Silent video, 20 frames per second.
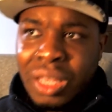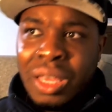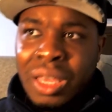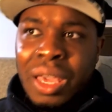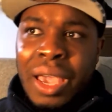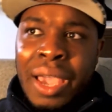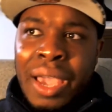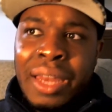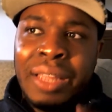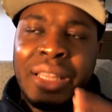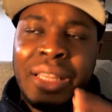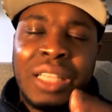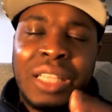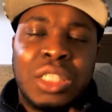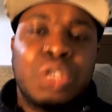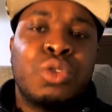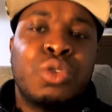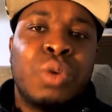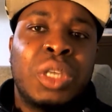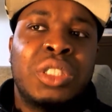And in that
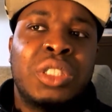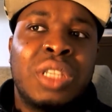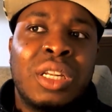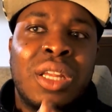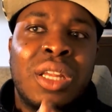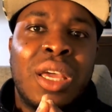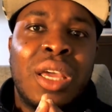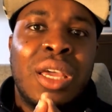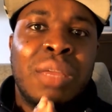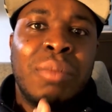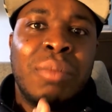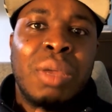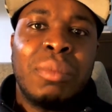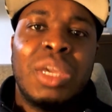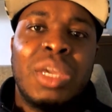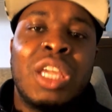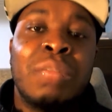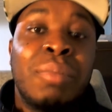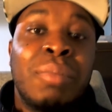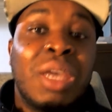situation, it
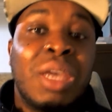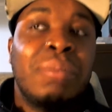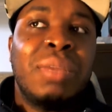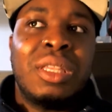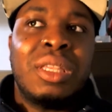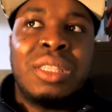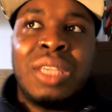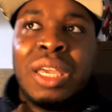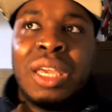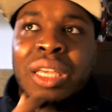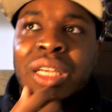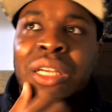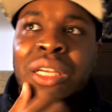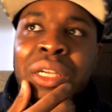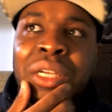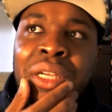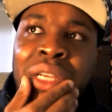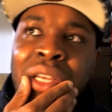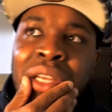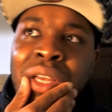made me think
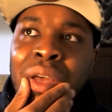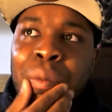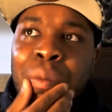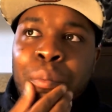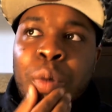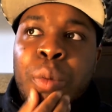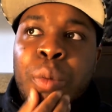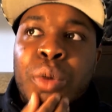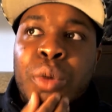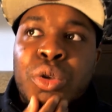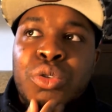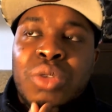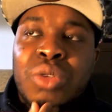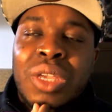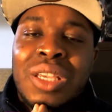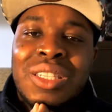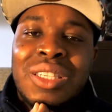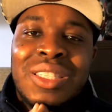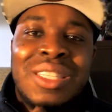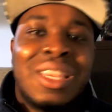
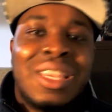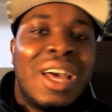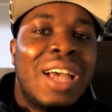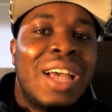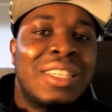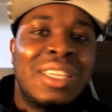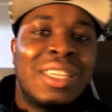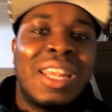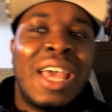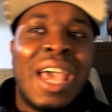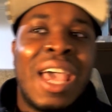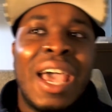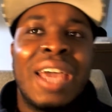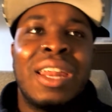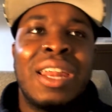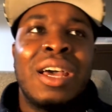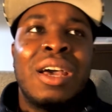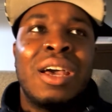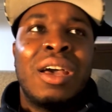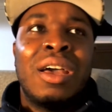Momonosuke still hasn't
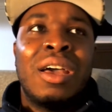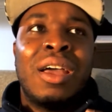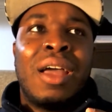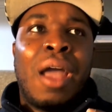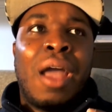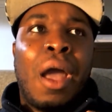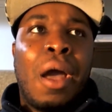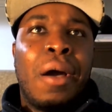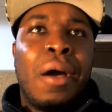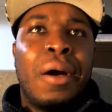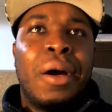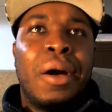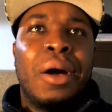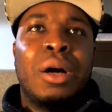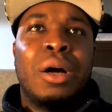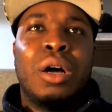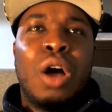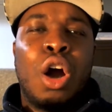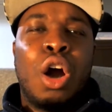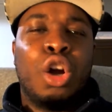had
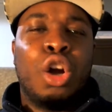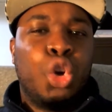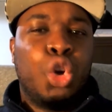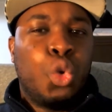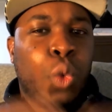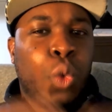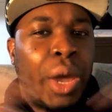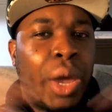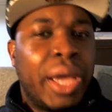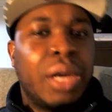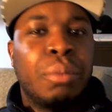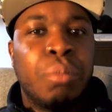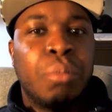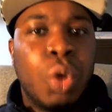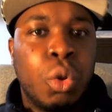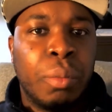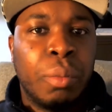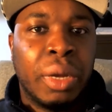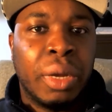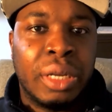a grand
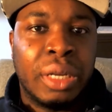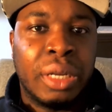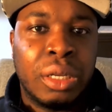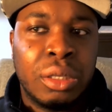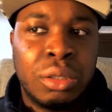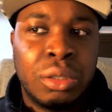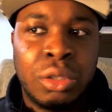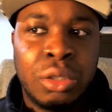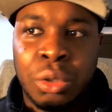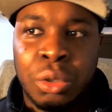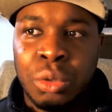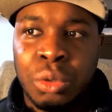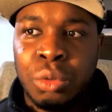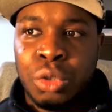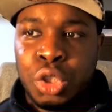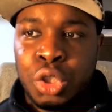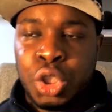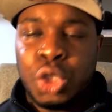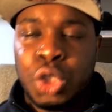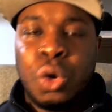moment to
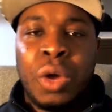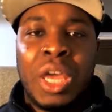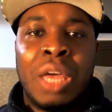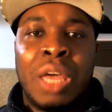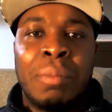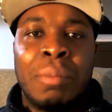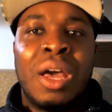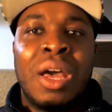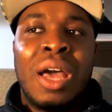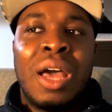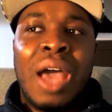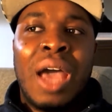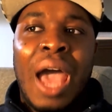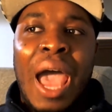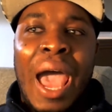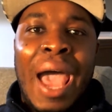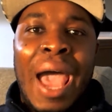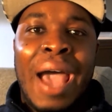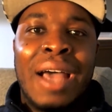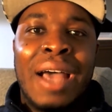show him
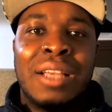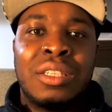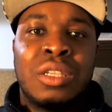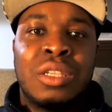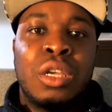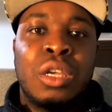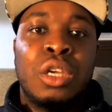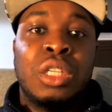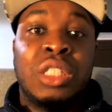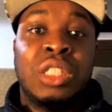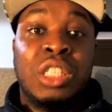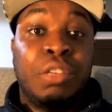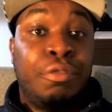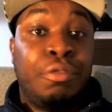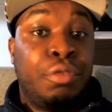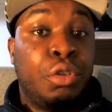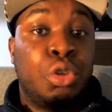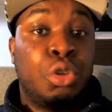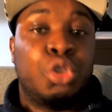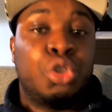as the
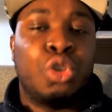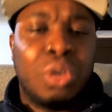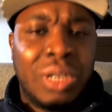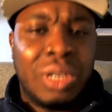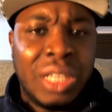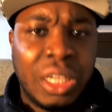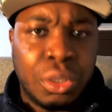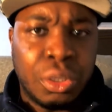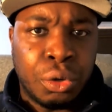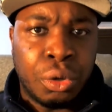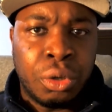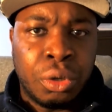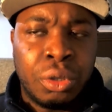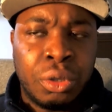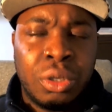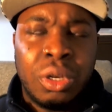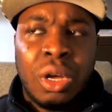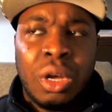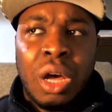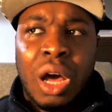future leader
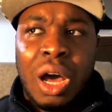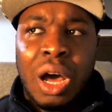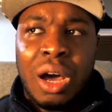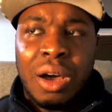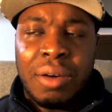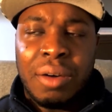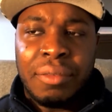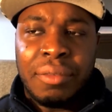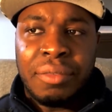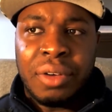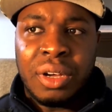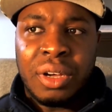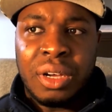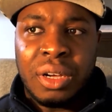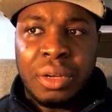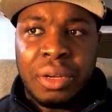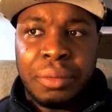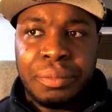of uh,